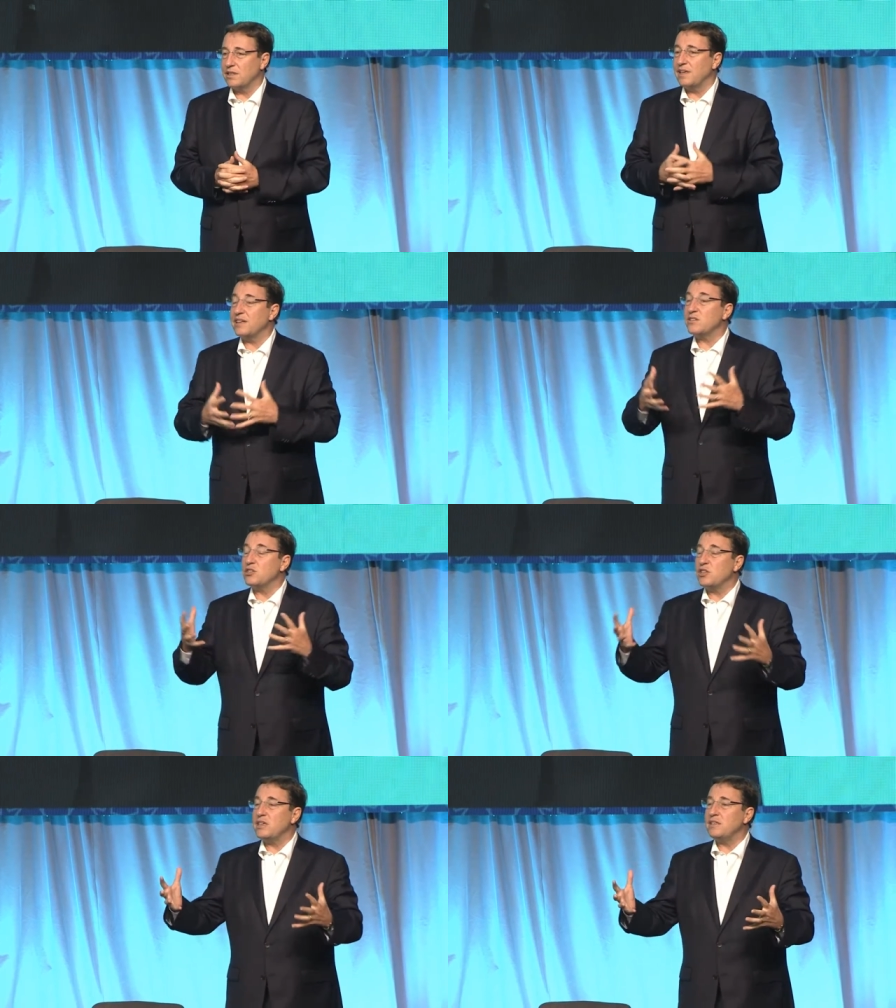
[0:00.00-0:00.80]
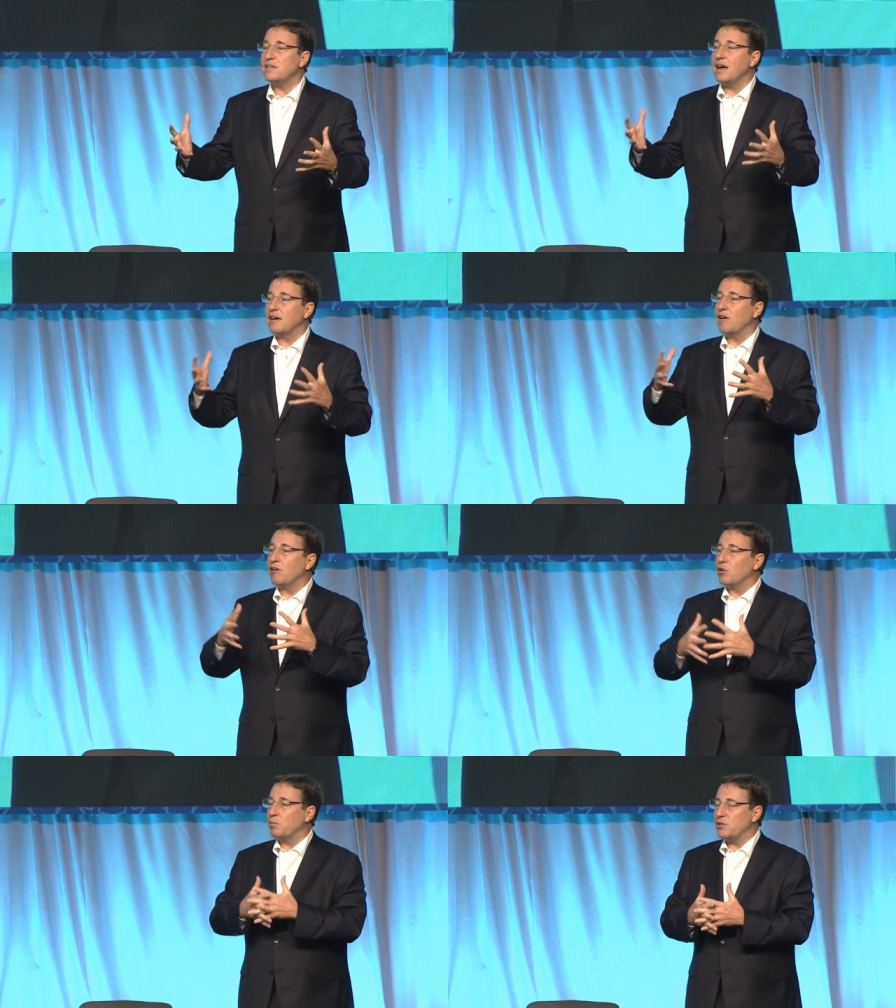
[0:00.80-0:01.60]
The SDGs are
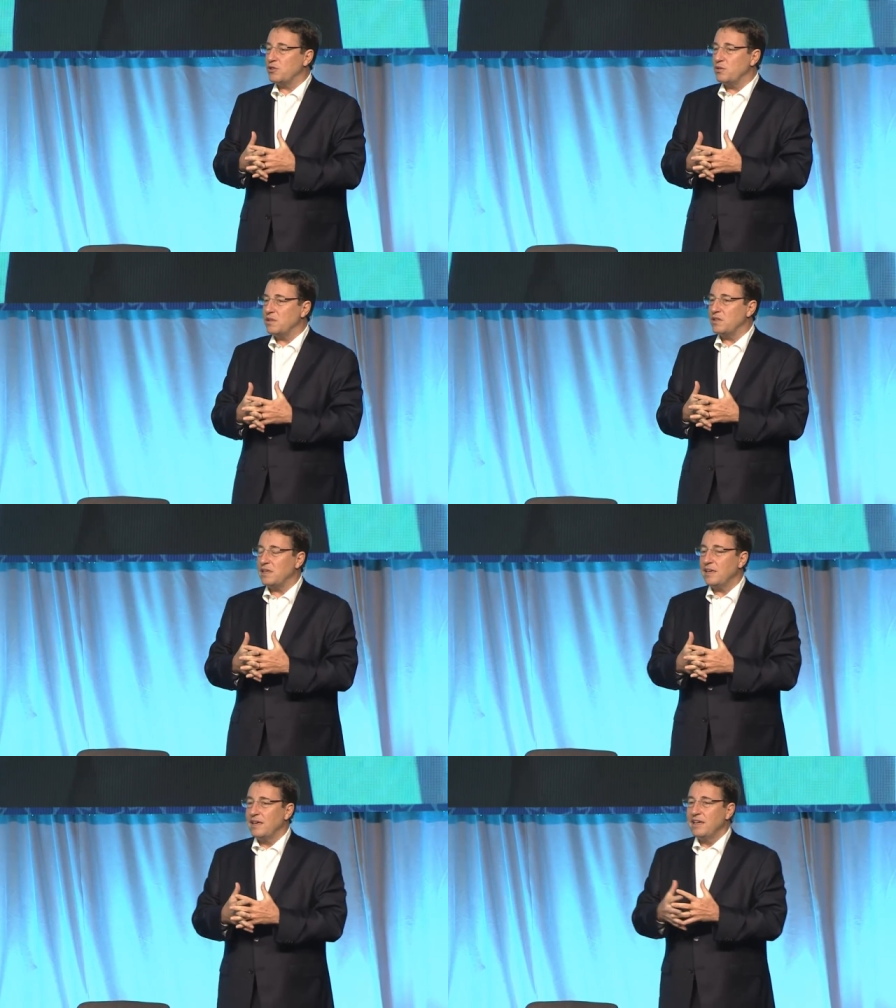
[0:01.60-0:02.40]
our opportunity